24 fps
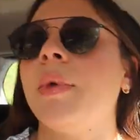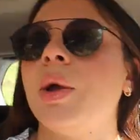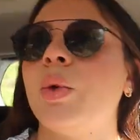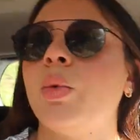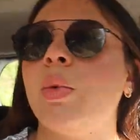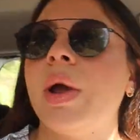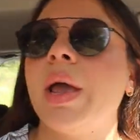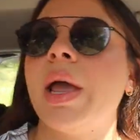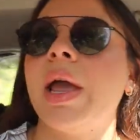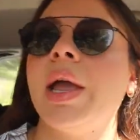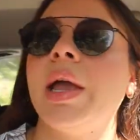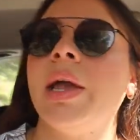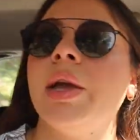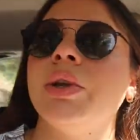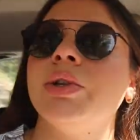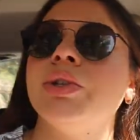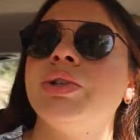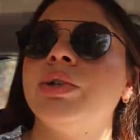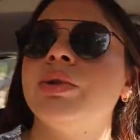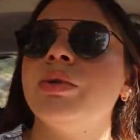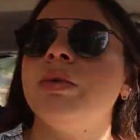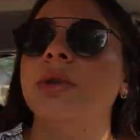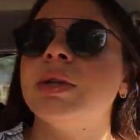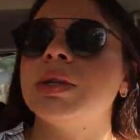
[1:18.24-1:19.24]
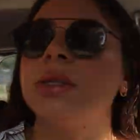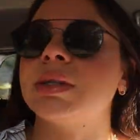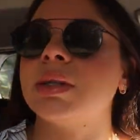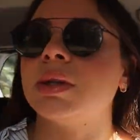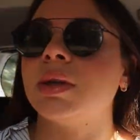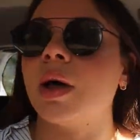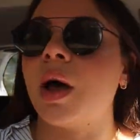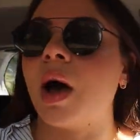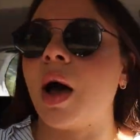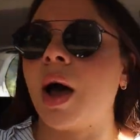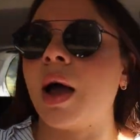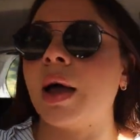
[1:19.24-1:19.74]
my way to the
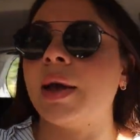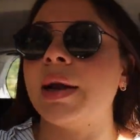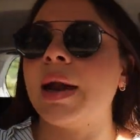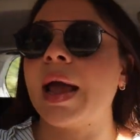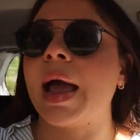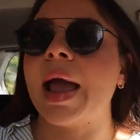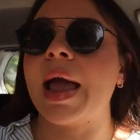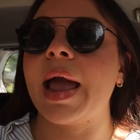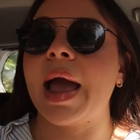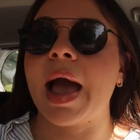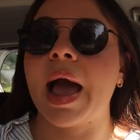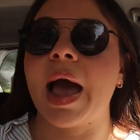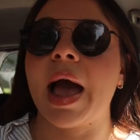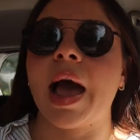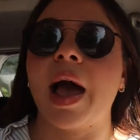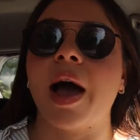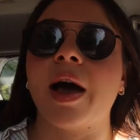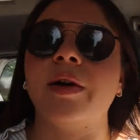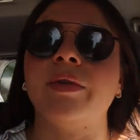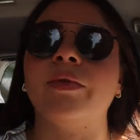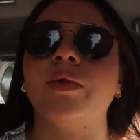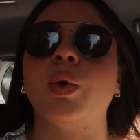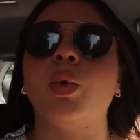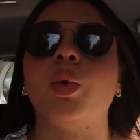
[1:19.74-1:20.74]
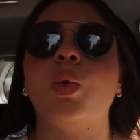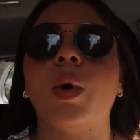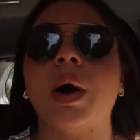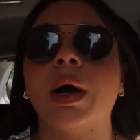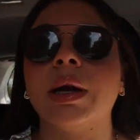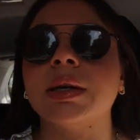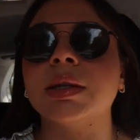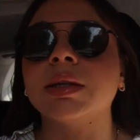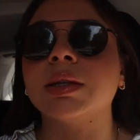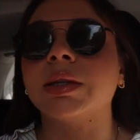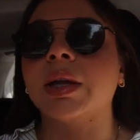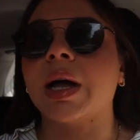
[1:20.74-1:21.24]
salon. I have
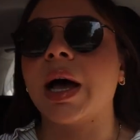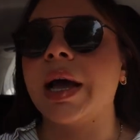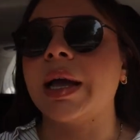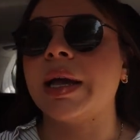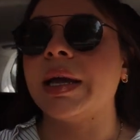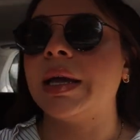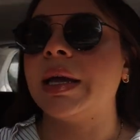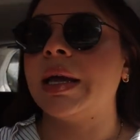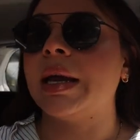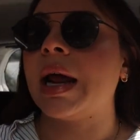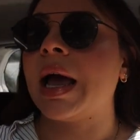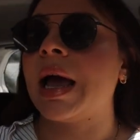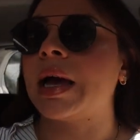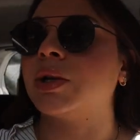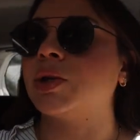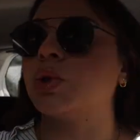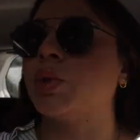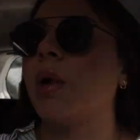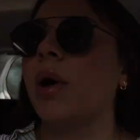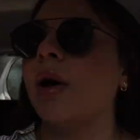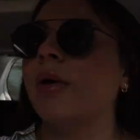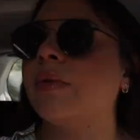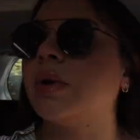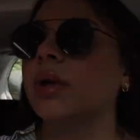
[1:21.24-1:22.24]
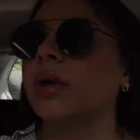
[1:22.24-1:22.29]
one client at 12